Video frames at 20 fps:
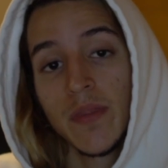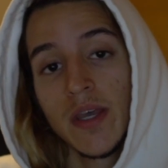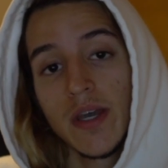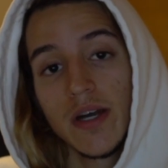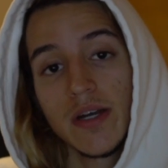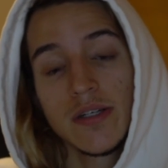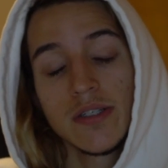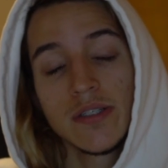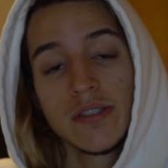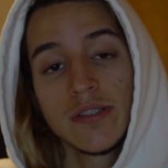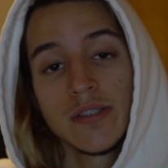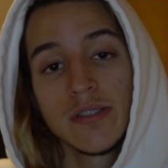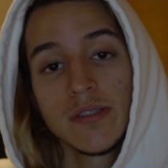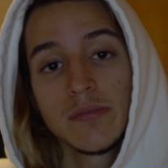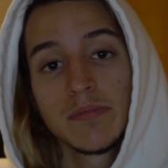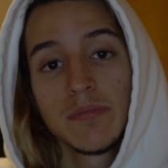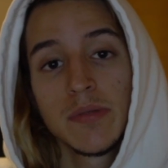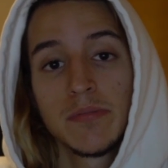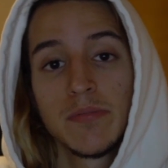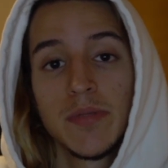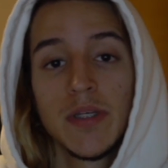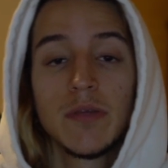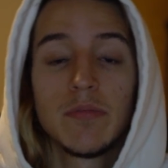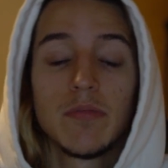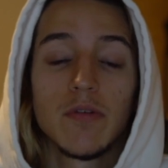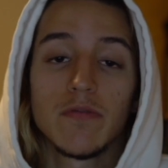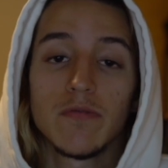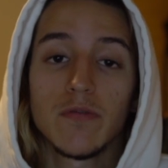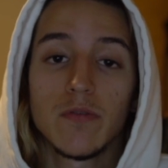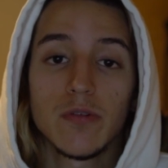But
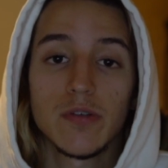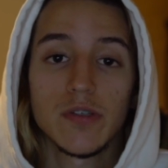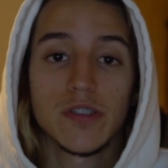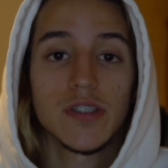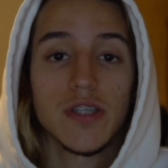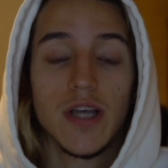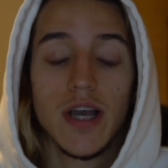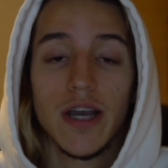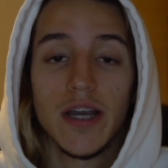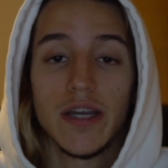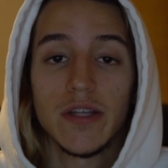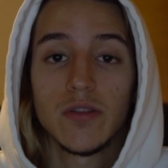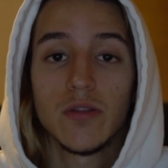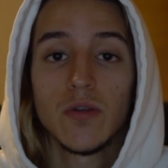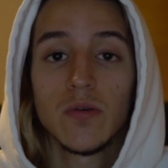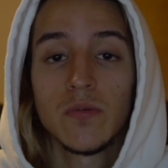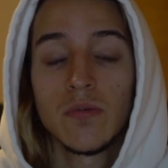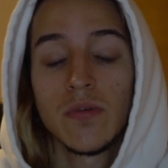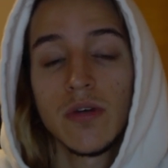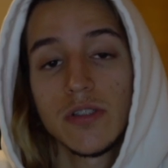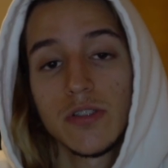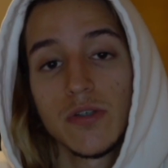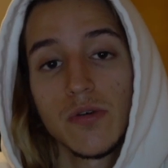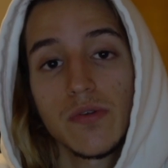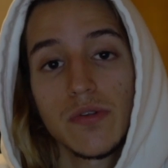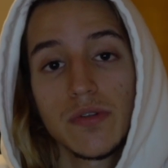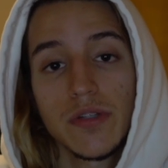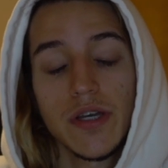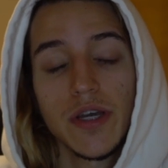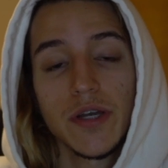people, of course, I don't
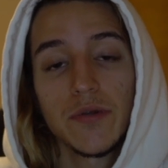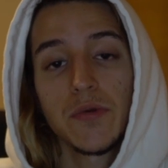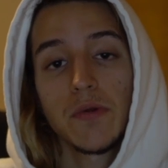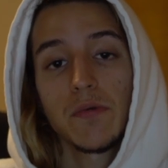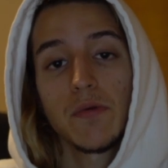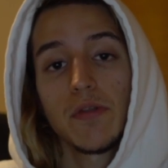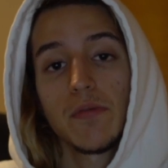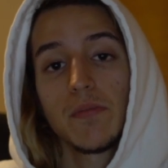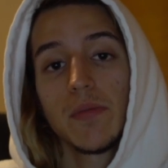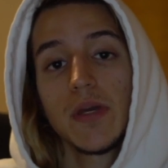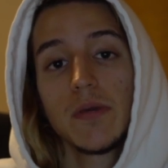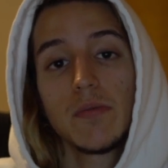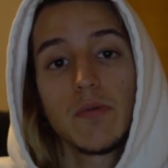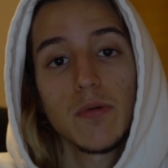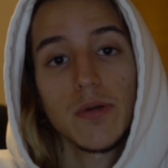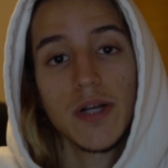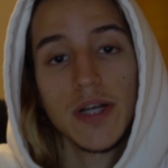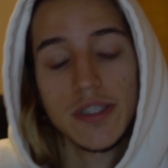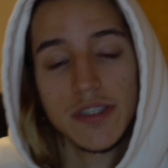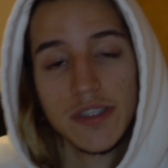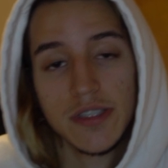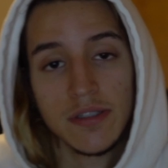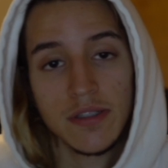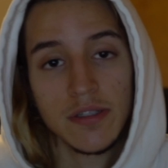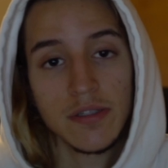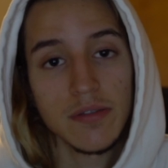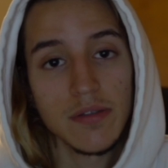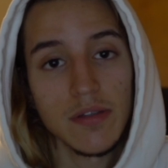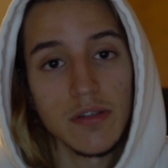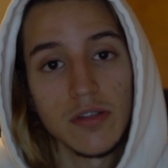totally agree with people cussing
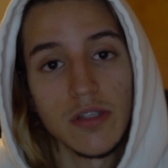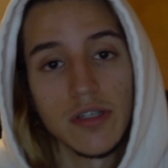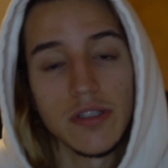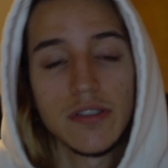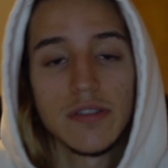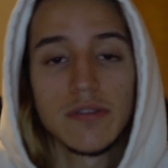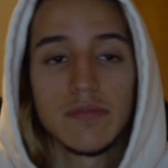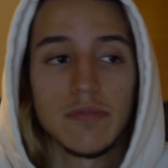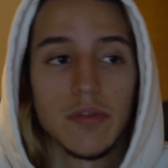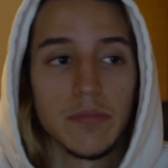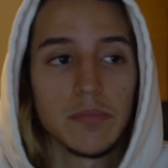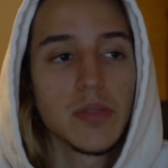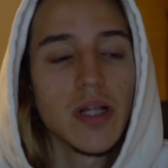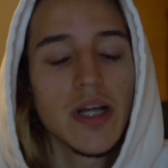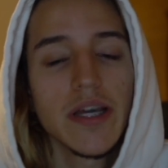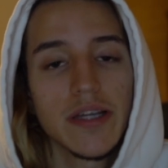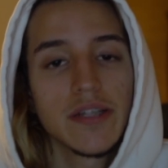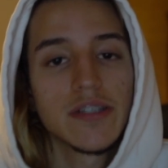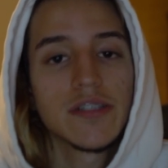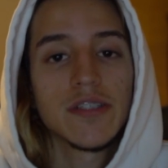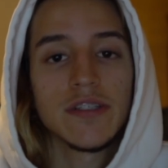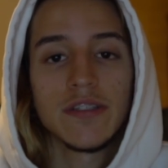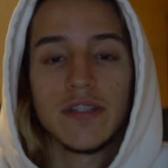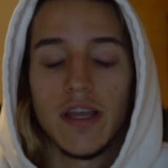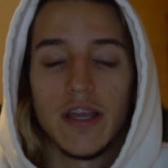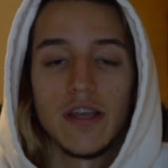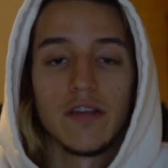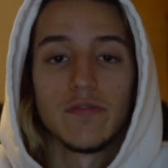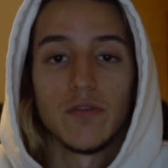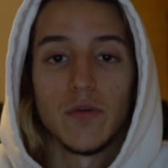the players
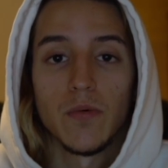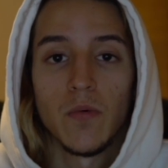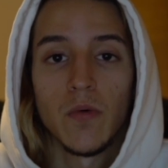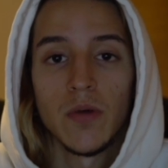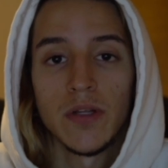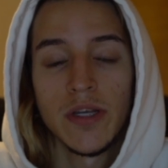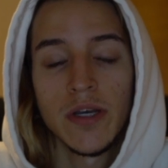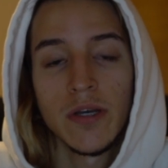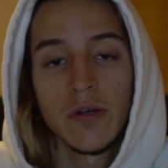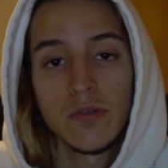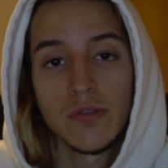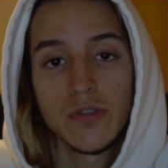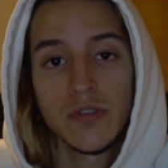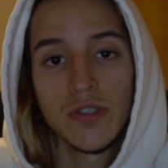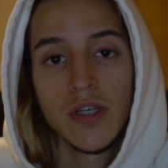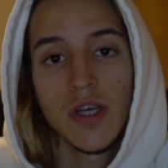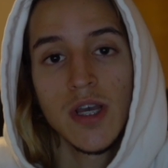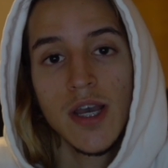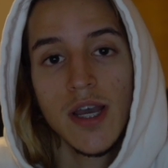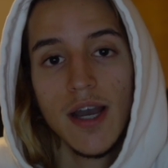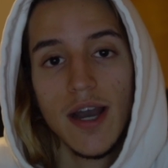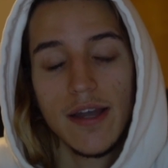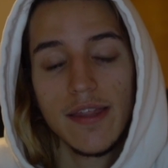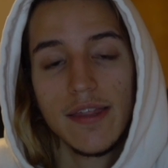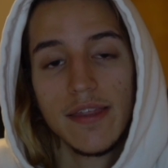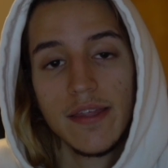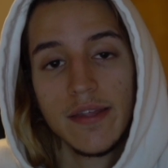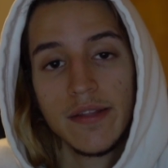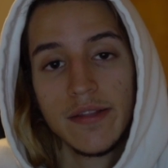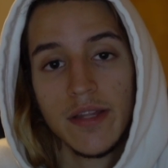and everyone else. I
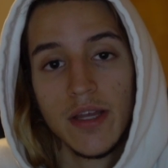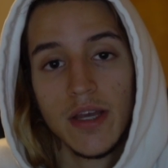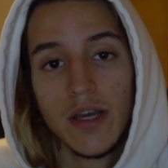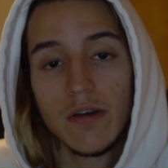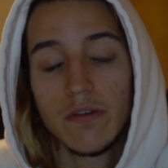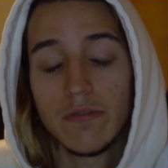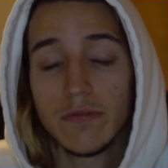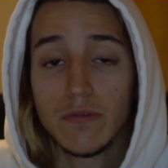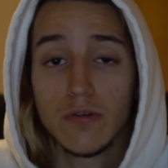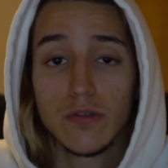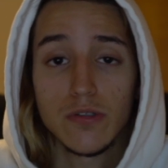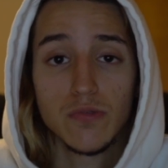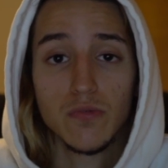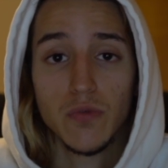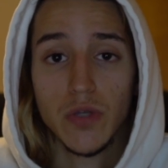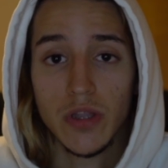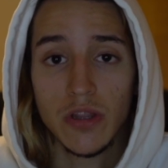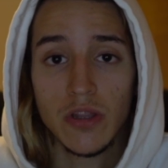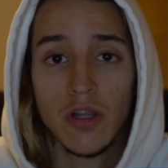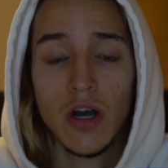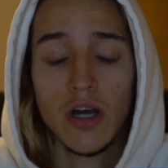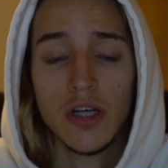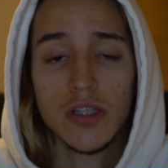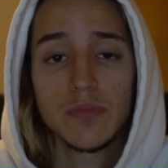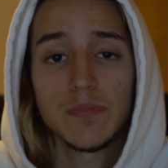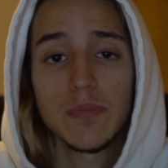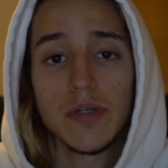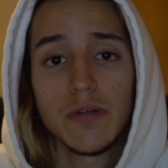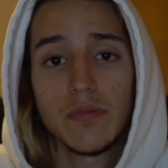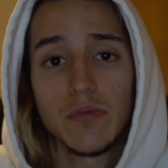think that, of course, we
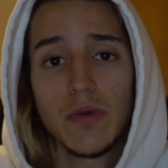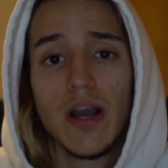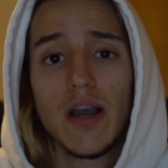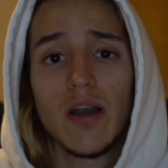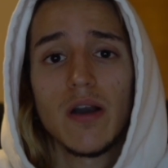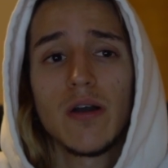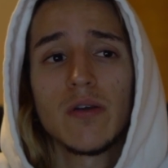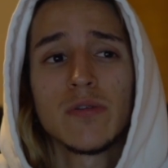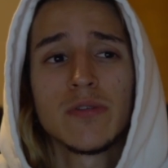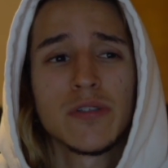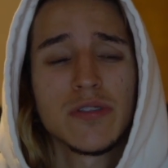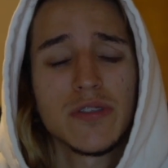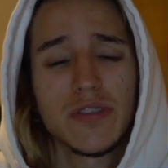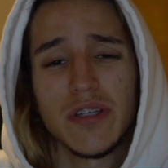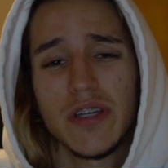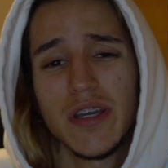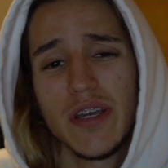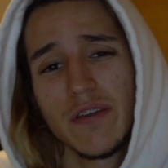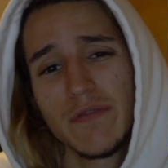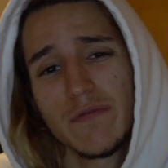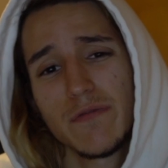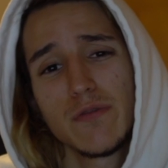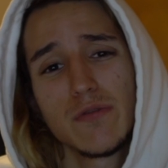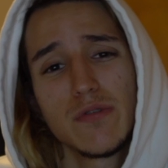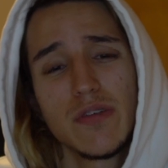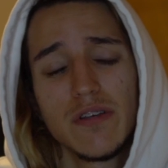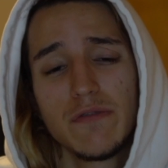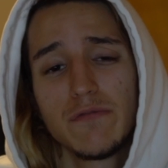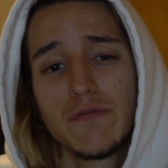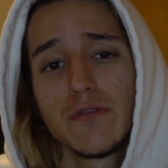lost. But honestly, if
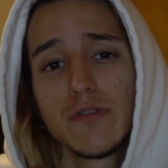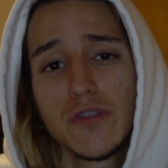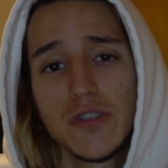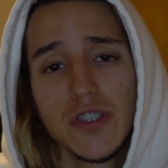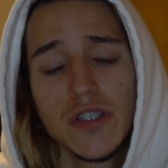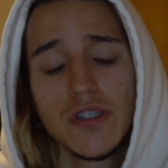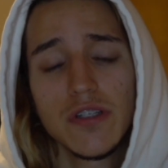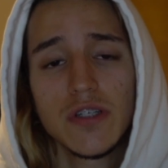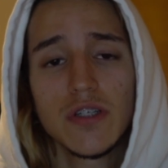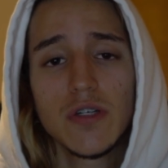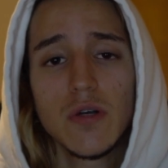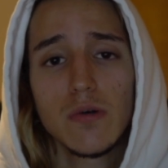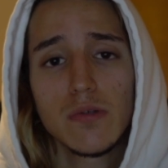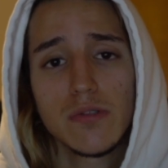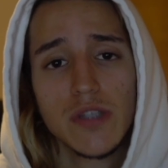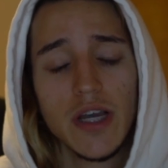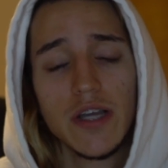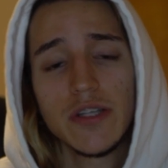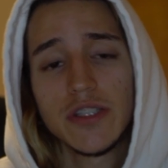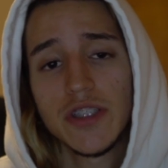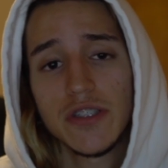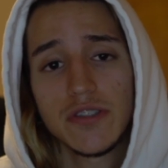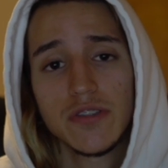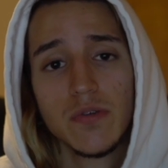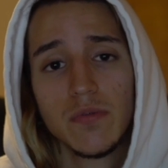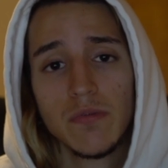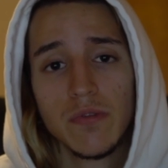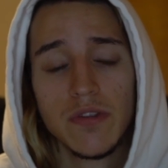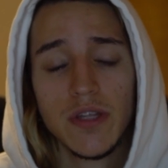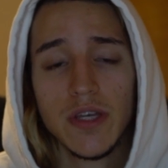you see the goals, I just
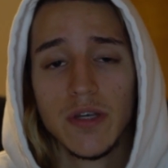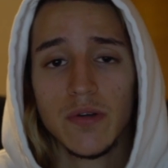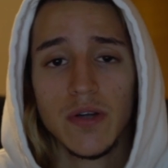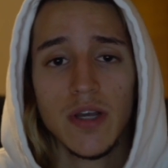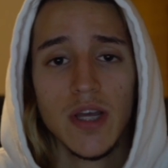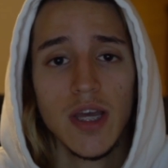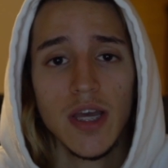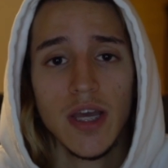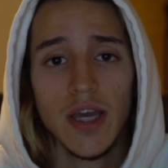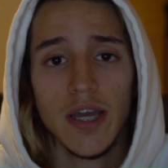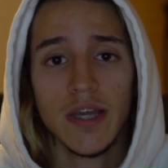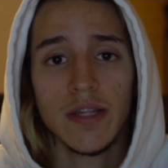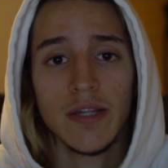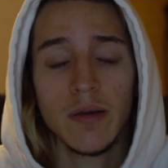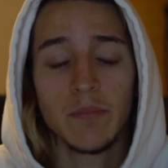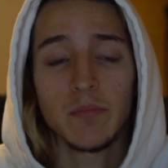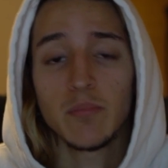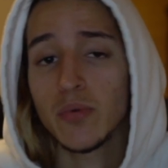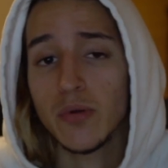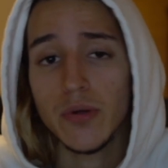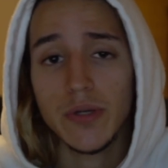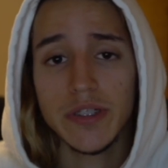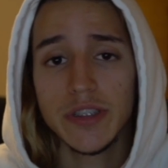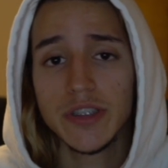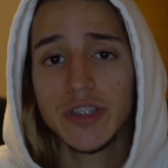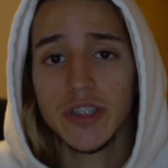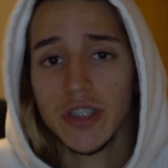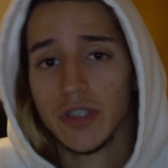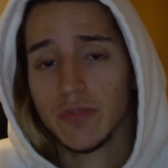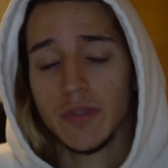don't think, and I'm pretty
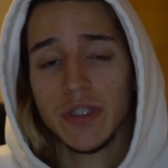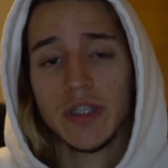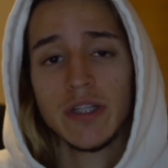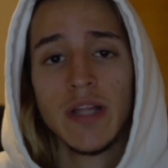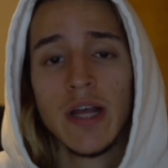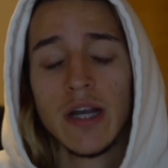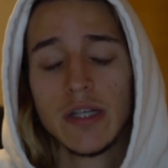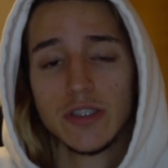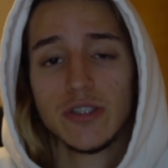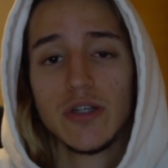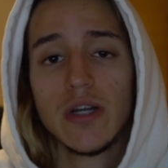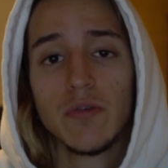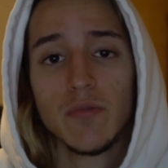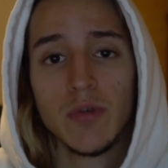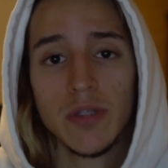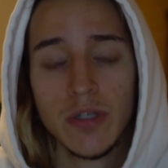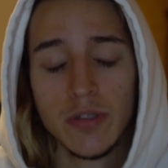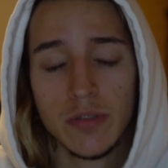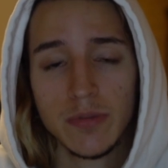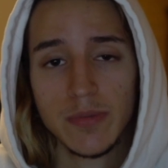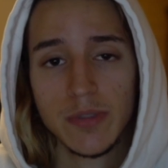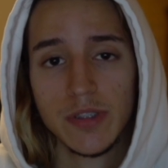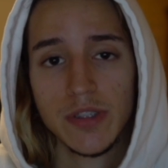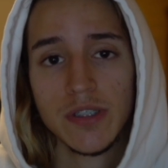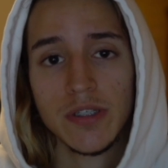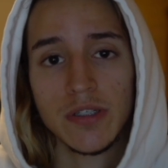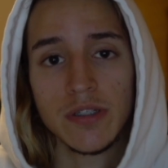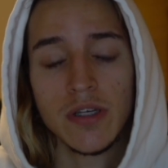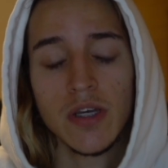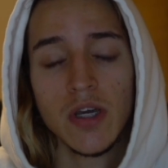sure we did not try
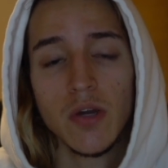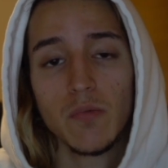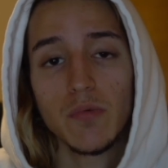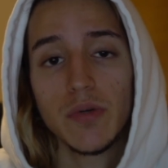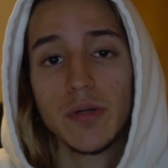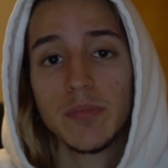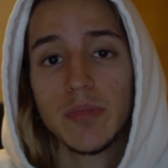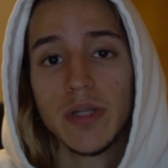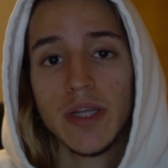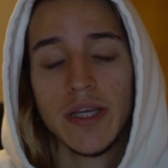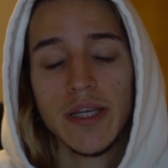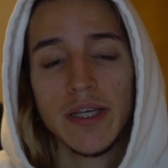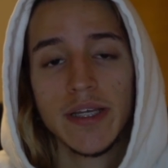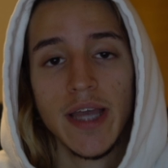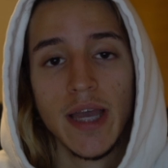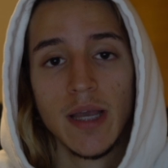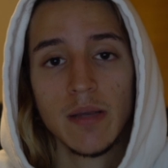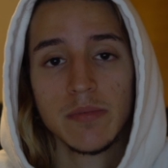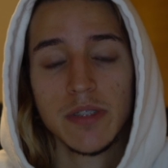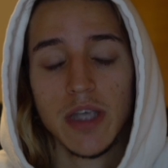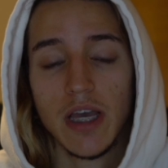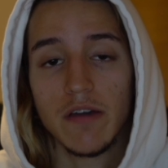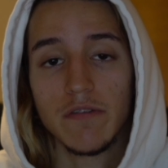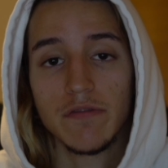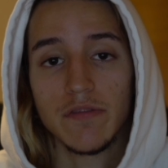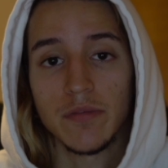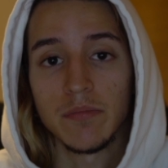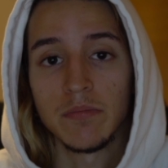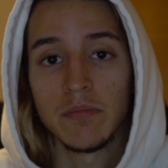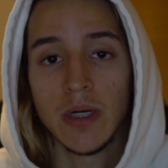100%. We're playing games
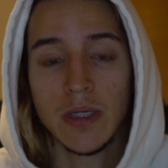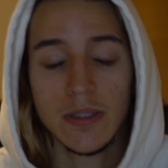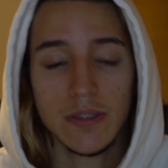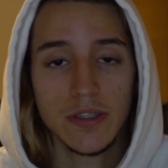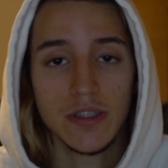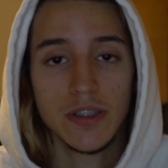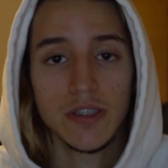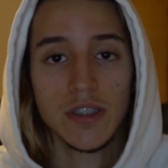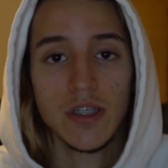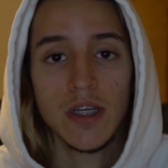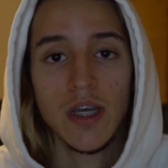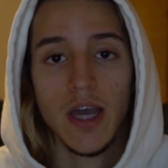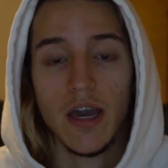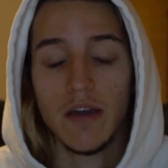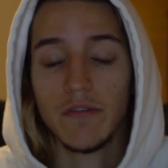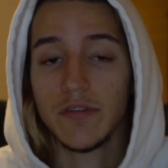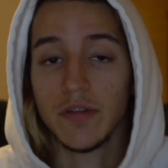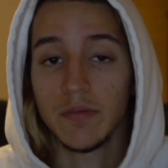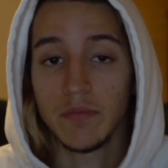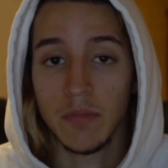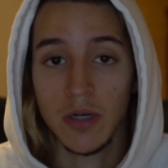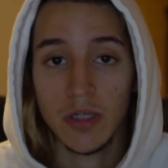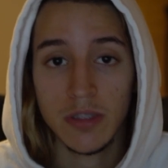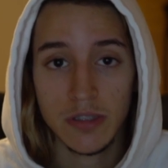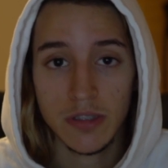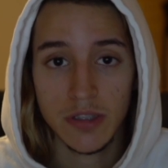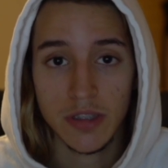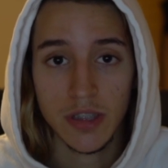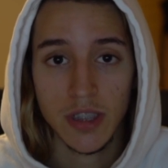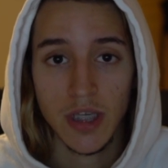after months, and